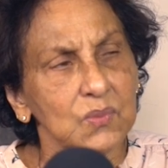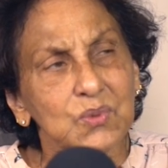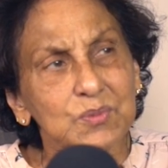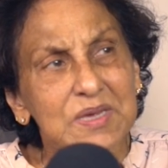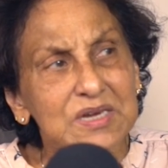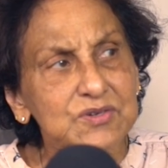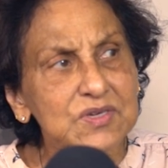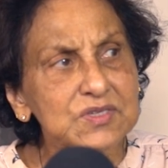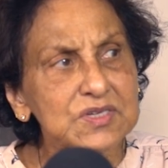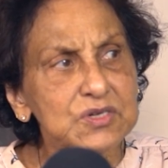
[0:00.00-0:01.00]
Would be
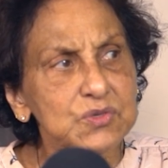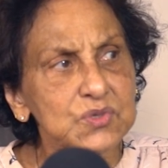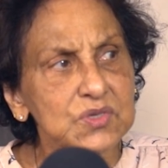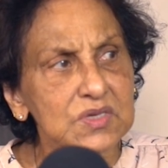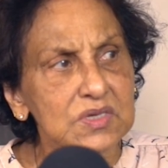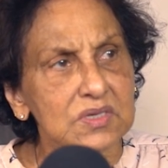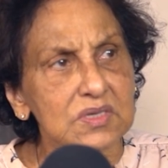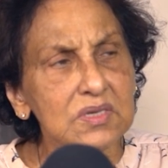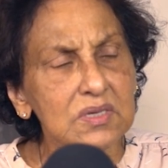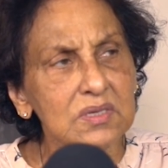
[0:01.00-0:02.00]
interesting to
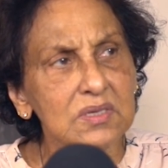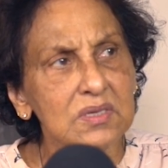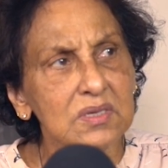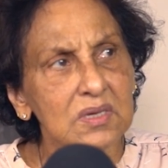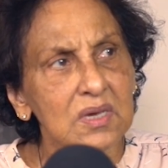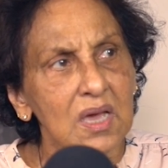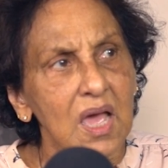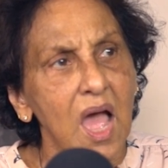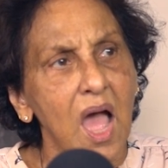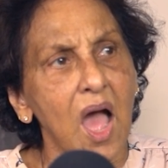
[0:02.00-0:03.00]
see
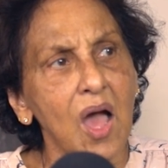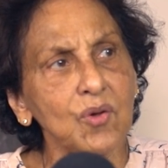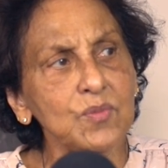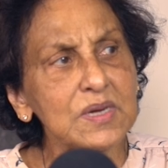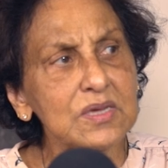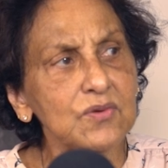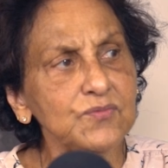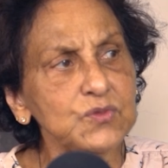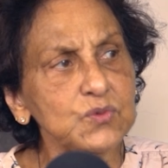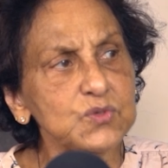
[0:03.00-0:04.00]
how many of
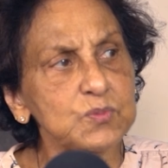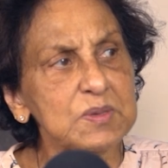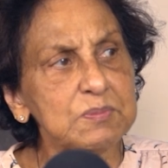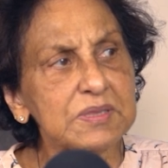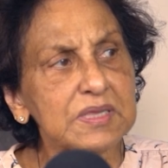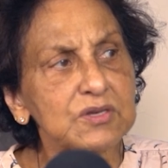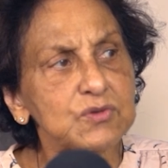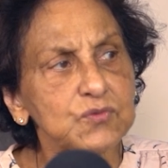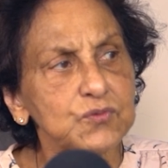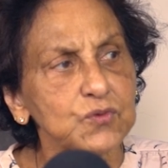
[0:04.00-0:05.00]
those people that
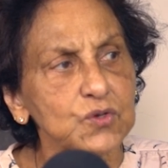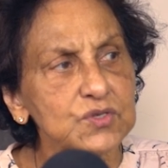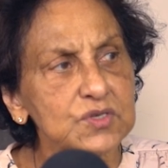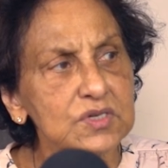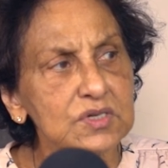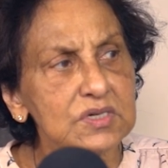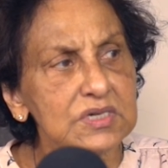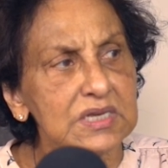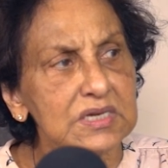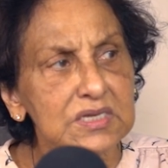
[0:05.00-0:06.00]
you fostered
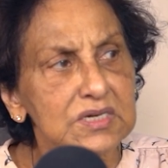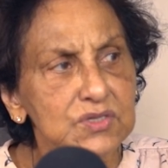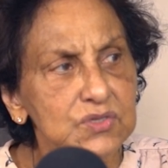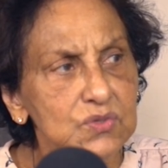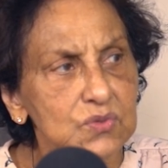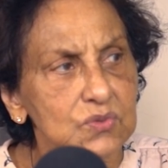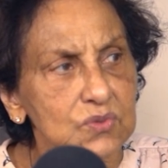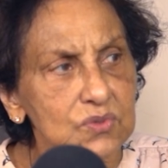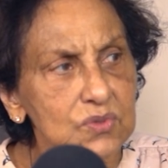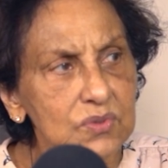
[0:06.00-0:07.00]
10 years
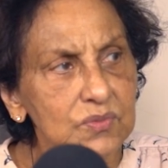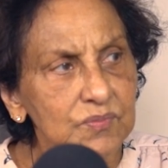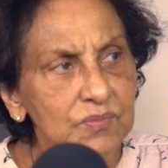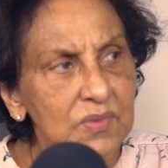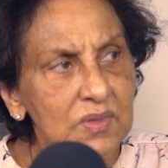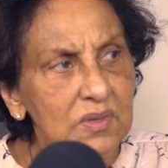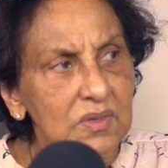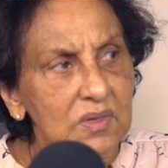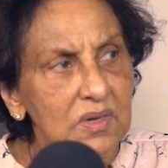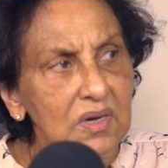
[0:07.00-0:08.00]
ago
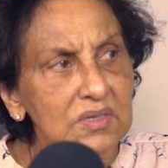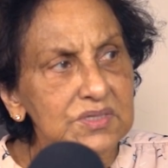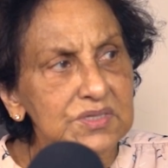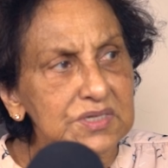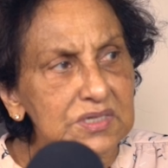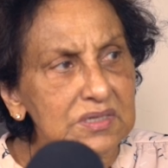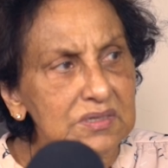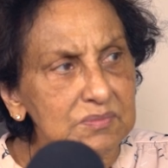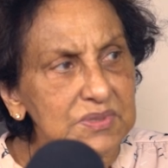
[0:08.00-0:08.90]
are still in